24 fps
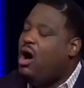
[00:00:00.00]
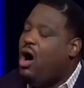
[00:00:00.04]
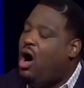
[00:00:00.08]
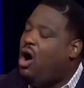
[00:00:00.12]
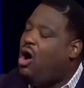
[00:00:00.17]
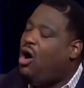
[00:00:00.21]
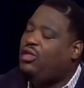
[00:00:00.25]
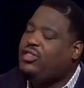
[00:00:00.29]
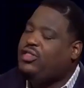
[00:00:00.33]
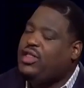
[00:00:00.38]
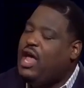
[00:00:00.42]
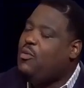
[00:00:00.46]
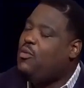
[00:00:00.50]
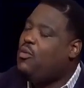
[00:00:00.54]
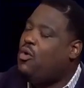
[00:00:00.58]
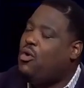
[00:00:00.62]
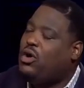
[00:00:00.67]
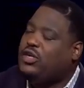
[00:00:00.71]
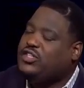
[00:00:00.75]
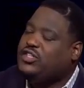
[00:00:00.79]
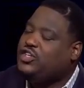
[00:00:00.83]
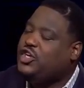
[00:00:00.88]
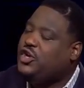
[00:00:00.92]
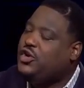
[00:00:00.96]
All they
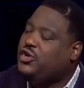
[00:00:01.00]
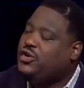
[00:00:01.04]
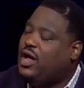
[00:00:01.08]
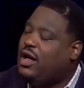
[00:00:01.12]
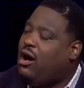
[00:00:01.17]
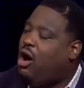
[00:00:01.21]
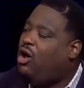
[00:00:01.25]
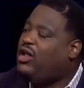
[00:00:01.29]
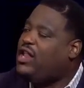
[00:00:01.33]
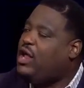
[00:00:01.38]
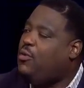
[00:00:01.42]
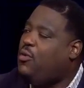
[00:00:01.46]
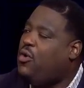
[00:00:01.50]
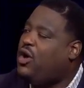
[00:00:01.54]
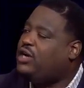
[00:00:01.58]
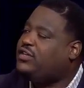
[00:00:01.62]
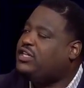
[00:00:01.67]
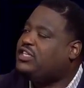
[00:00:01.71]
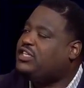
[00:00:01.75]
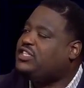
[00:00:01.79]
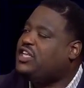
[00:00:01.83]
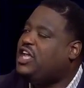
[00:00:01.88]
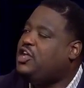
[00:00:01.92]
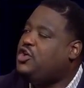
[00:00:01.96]
want
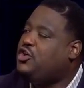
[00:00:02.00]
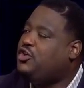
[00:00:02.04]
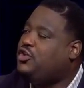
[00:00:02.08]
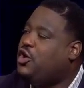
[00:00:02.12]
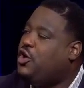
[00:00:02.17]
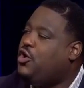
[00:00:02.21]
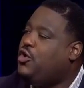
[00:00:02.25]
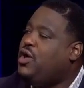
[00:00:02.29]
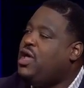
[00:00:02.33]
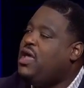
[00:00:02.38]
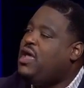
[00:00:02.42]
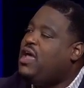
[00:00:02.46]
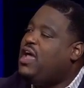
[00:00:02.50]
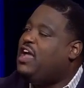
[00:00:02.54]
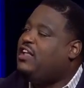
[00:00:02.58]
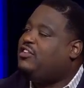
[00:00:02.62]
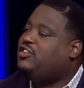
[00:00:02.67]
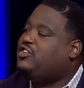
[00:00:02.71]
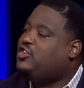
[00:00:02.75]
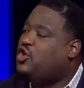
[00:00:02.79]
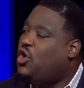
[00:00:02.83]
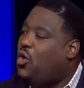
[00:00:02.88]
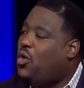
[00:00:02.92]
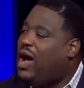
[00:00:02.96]
to see you do is
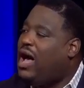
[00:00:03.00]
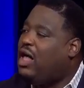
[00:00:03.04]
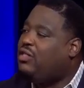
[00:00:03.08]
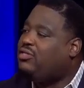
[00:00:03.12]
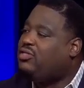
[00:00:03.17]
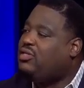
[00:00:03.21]
go out